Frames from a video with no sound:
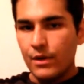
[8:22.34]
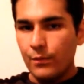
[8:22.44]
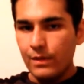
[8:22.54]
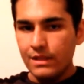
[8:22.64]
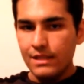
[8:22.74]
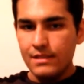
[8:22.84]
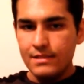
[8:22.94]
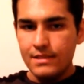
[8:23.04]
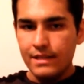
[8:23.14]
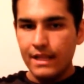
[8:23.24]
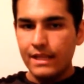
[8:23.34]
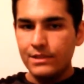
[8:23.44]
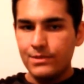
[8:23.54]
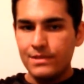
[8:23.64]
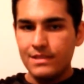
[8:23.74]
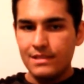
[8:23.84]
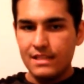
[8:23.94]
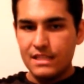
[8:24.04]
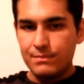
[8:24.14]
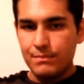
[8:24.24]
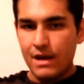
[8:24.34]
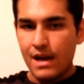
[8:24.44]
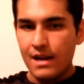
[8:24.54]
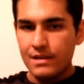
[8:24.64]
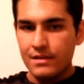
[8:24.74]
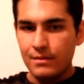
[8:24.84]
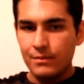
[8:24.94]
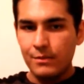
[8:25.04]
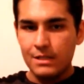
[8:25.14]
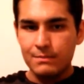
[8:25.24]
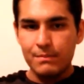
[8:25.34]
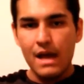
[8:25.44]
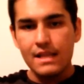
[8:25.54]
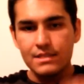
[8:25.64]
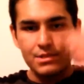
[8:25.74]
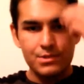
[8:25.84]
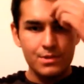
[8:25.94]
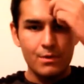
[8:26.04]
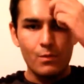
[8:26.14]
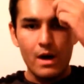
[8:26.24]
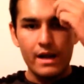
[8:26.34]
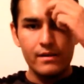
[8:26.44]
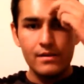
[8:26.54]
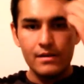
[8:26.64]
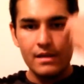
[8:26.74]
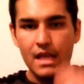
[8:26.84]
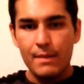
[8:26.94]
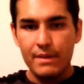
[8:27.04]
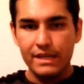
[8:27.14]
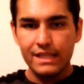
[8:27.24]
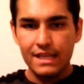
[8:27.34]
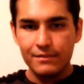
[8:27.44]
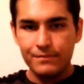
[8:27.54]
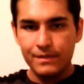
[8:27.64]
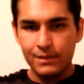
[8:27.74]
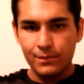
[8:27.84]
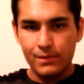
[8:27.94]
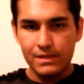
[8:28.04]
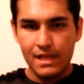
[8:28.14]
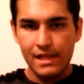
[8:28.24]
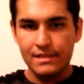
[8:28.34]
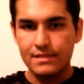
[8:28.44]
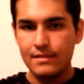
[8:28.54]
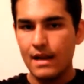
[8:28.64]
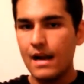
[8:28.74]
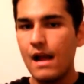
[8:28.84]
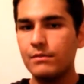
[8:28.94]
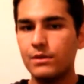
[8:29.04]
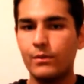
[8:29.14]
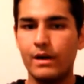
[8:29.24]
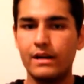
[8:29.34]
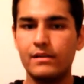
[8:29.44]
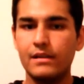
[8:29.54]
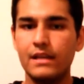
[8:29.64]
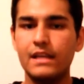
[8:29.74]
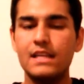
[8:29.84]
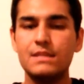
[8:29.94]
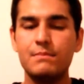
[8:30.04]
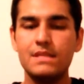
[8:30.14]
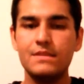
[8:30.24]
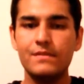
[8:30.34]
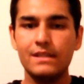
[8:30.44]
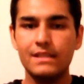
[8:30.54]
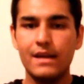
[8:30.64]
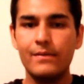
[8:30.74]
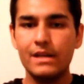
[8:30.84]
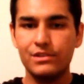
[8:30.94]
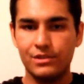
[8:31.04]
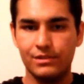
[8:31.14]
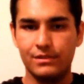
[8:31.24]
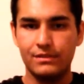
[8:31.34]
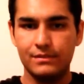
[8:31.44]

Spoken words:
When DC electricity is passed through a wire, a magnetic field rotates around the wire in a specific direction.